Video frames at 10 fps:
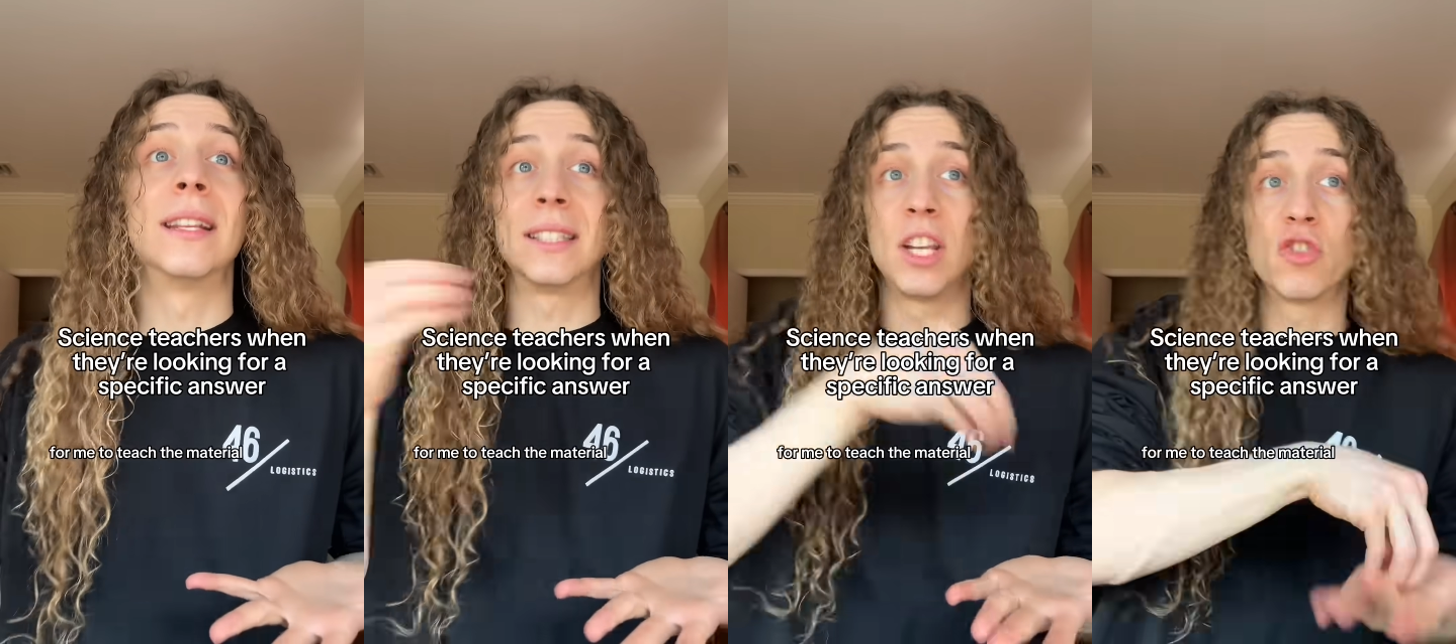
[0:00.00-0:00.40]

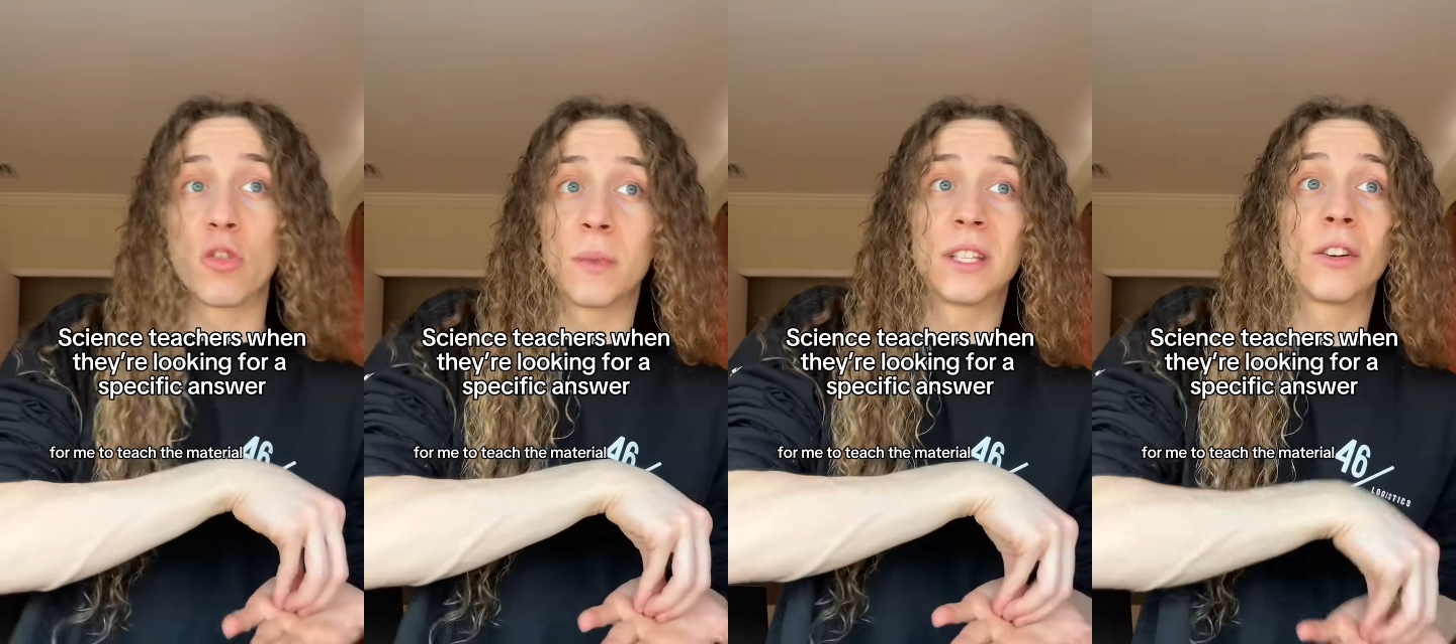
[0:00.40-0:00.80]
teach
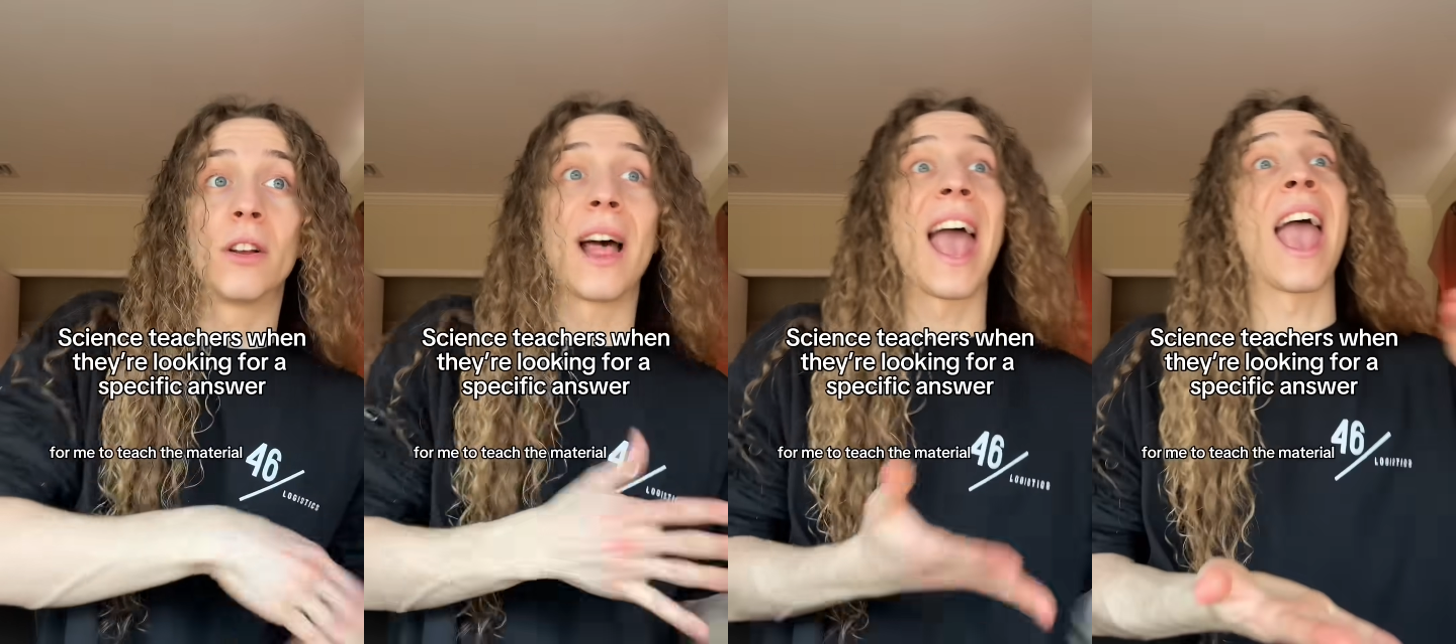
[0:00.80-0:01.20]
the
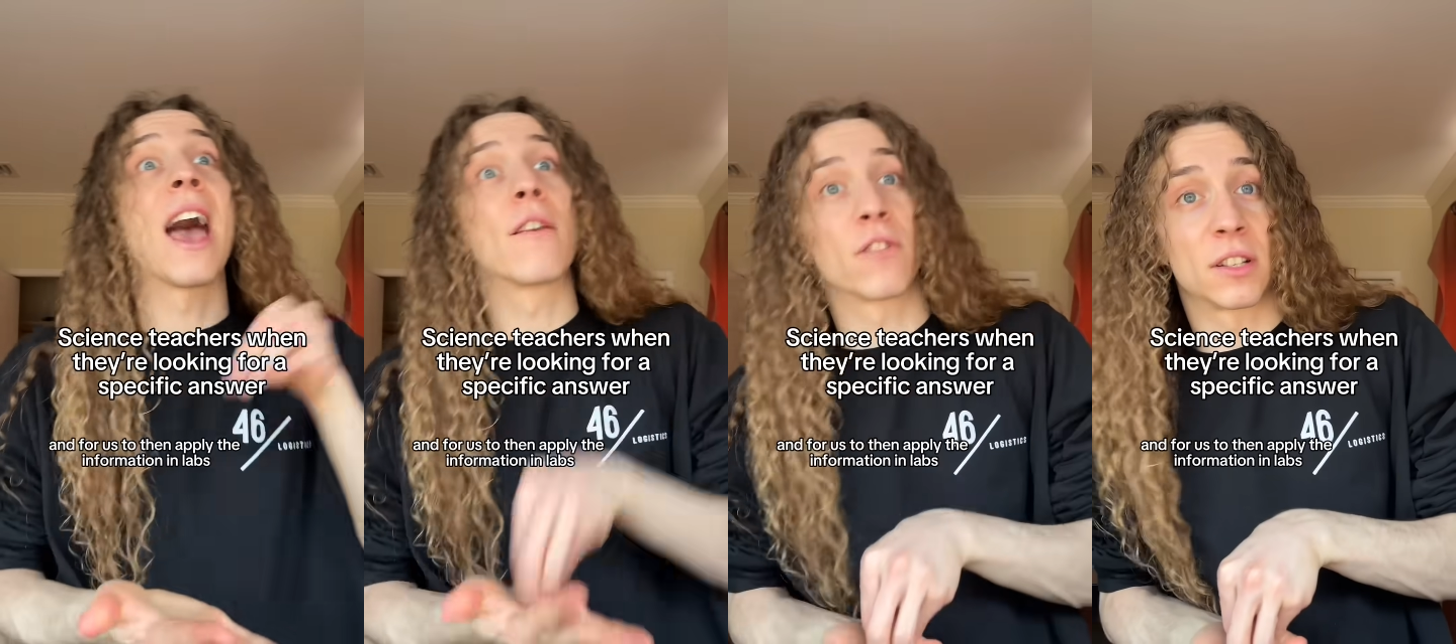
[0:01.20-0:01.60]
material
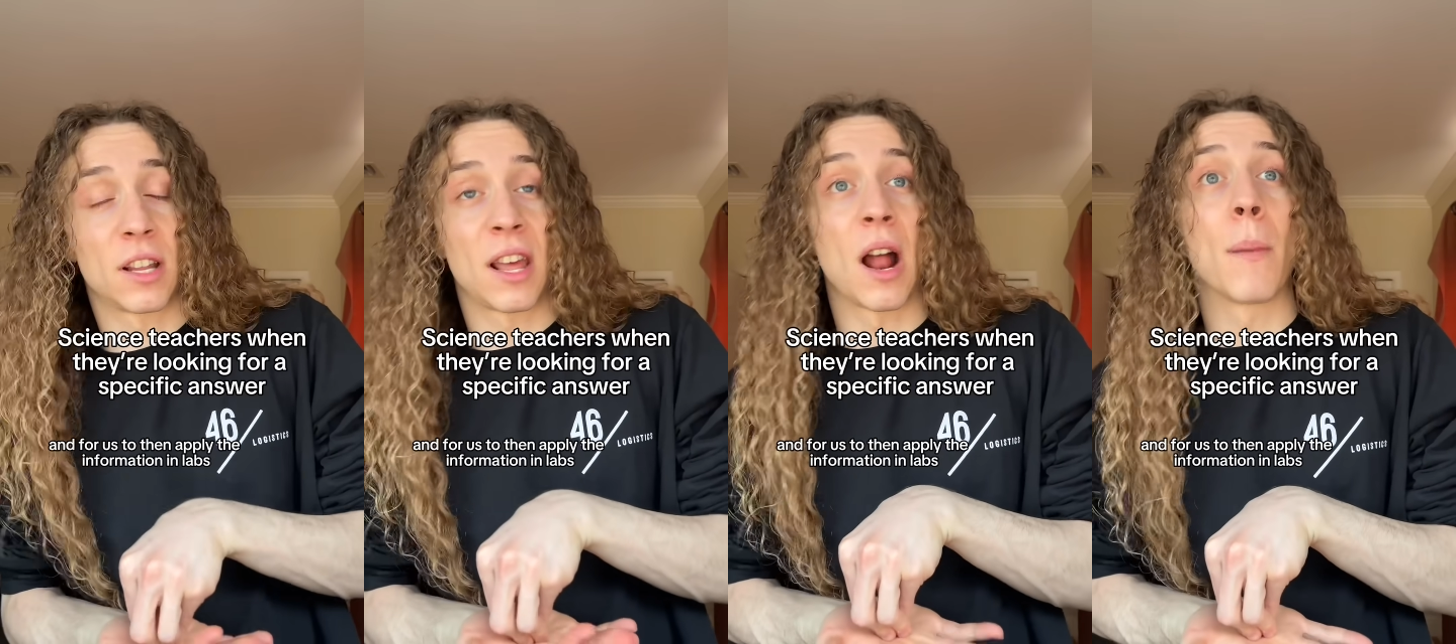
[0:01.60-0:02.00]
and for us
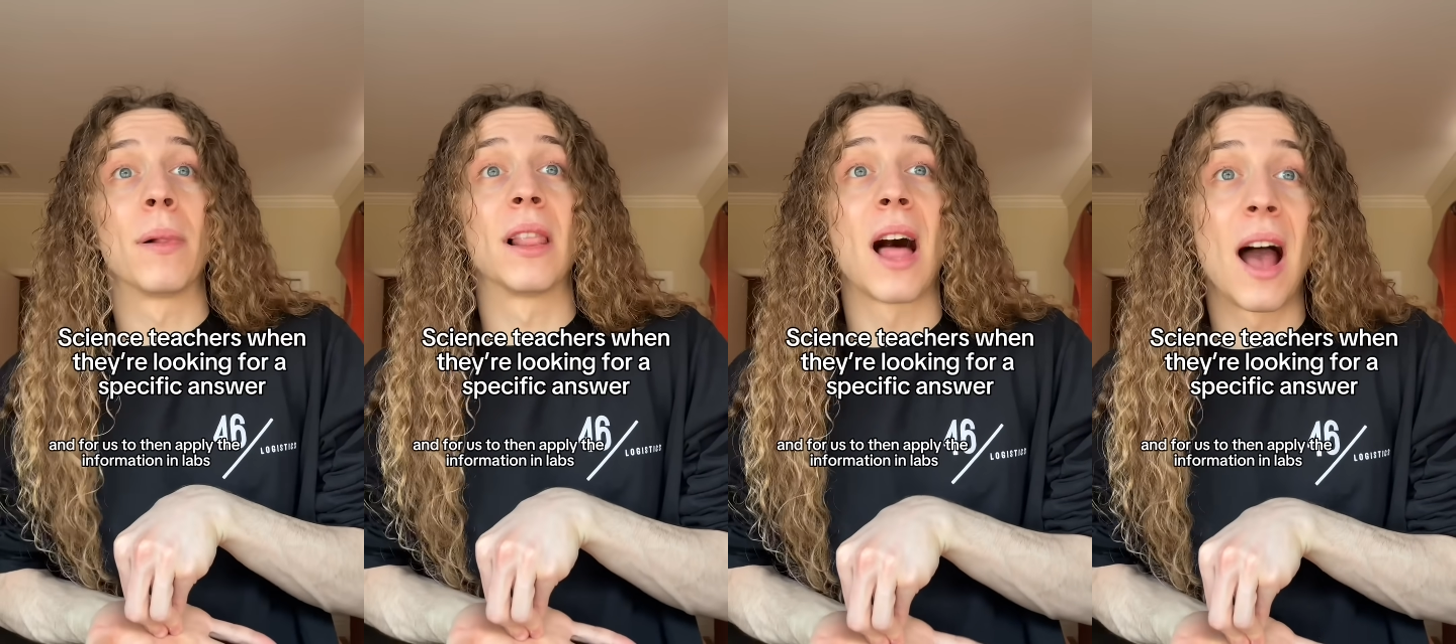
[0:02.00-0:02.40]
to then
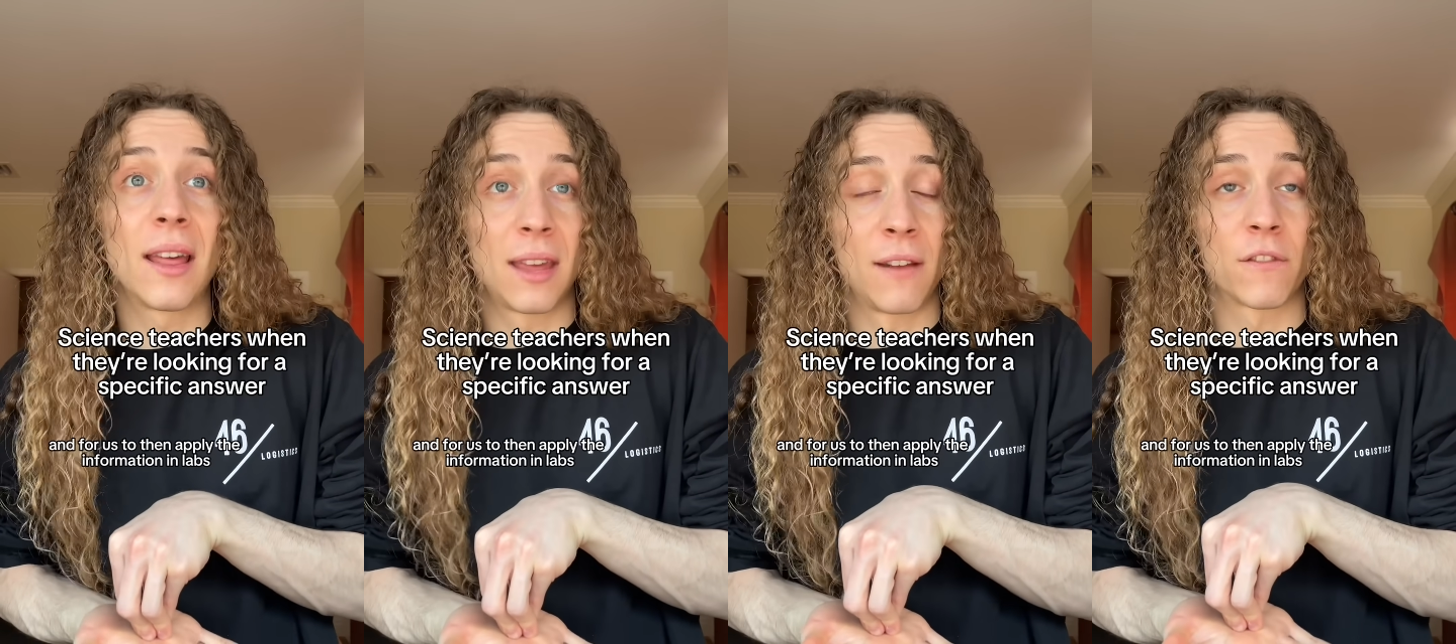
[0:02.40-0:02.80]
apply
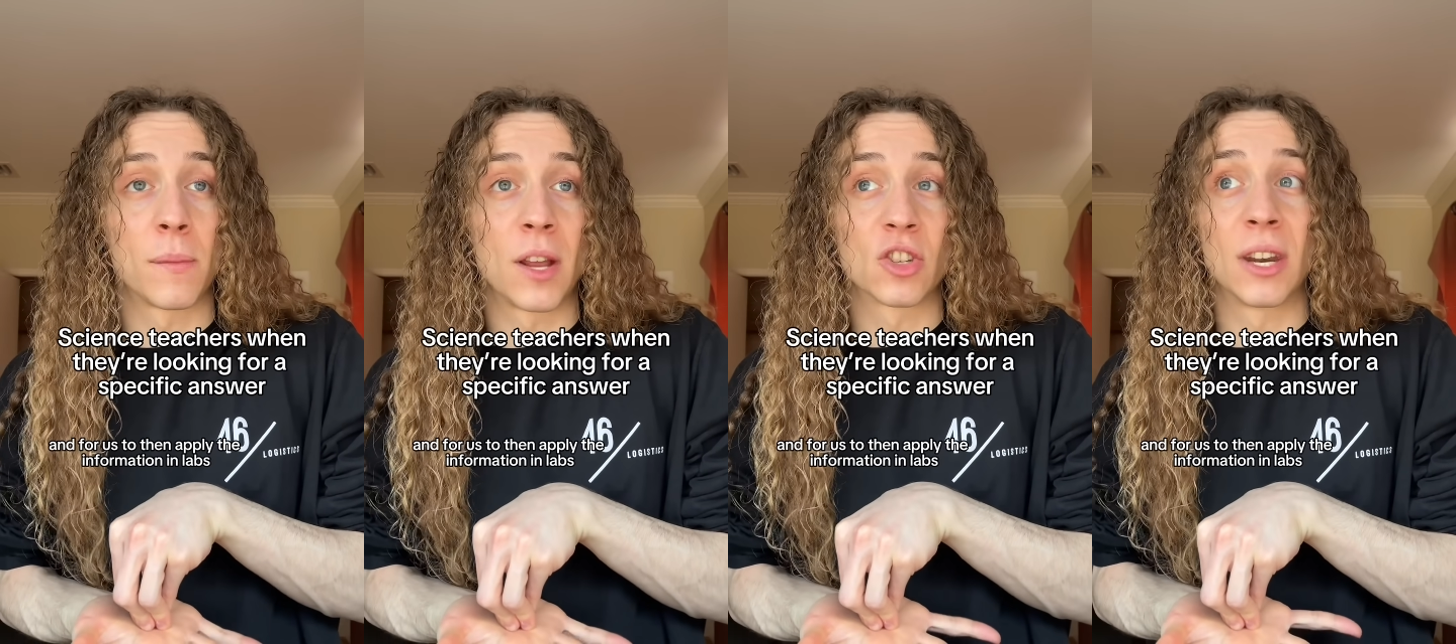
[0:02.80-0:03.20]
the
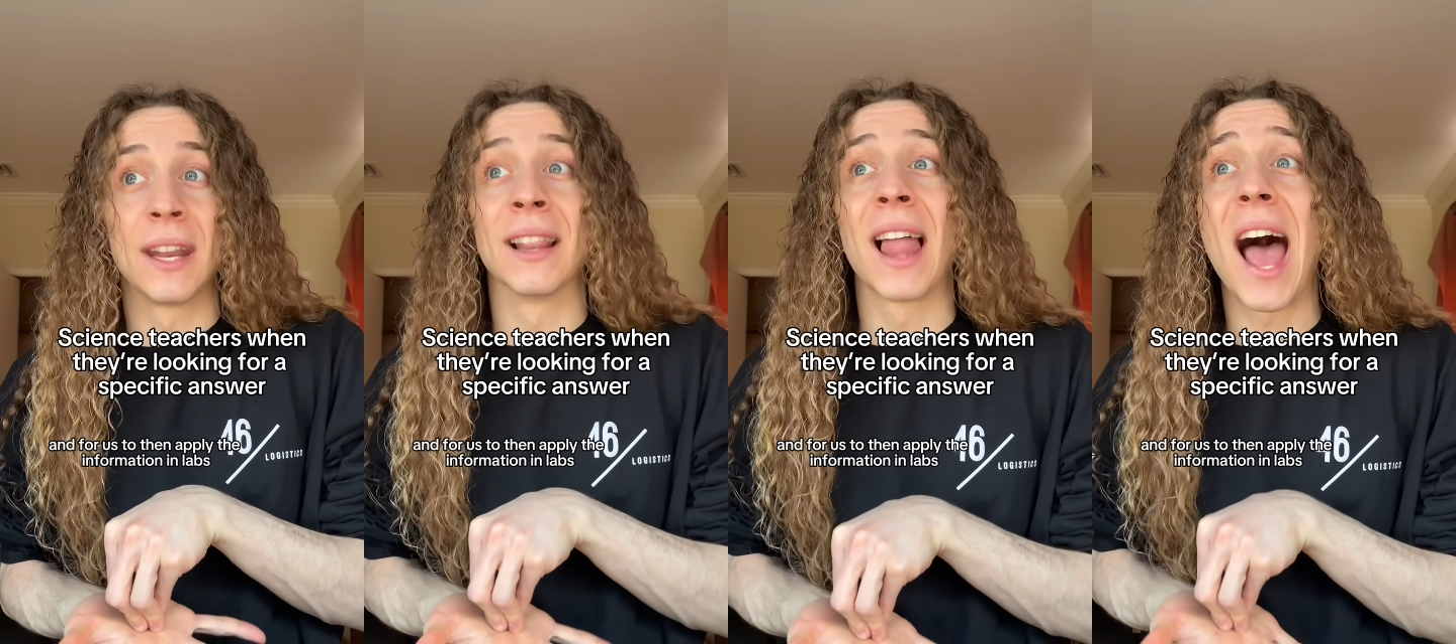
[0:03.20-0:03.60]
information
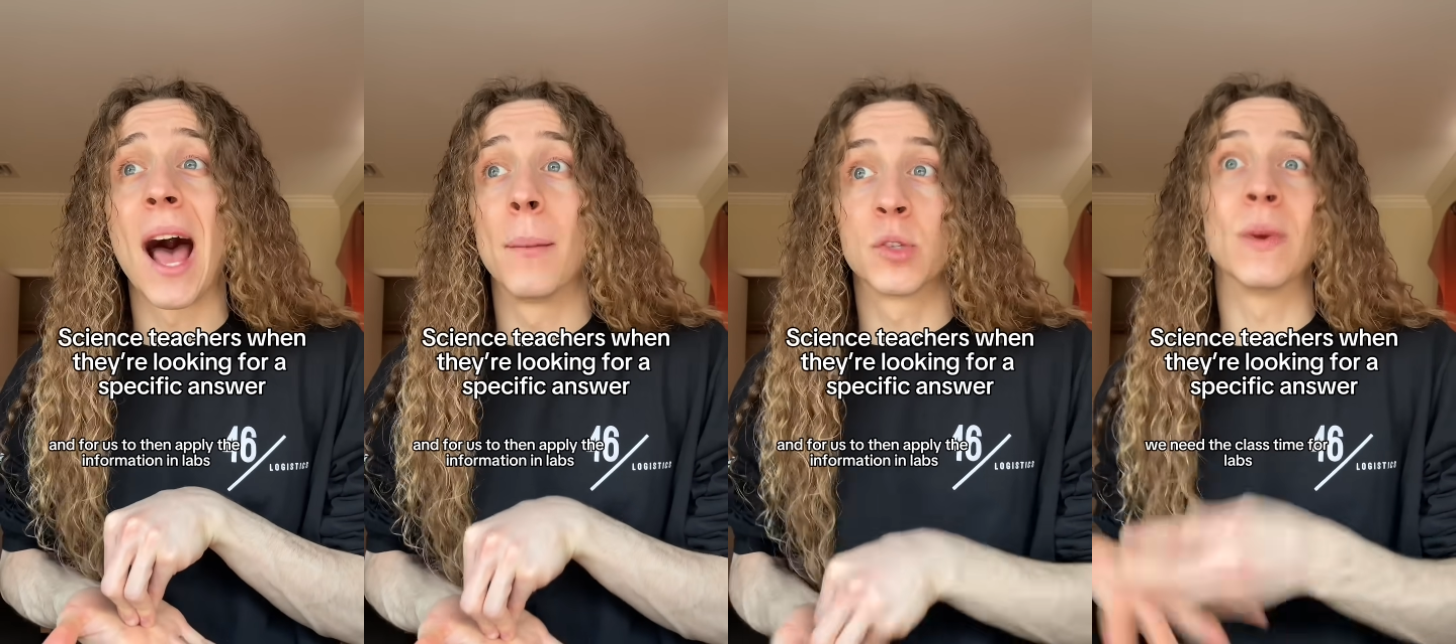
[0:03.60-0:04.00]
in labs.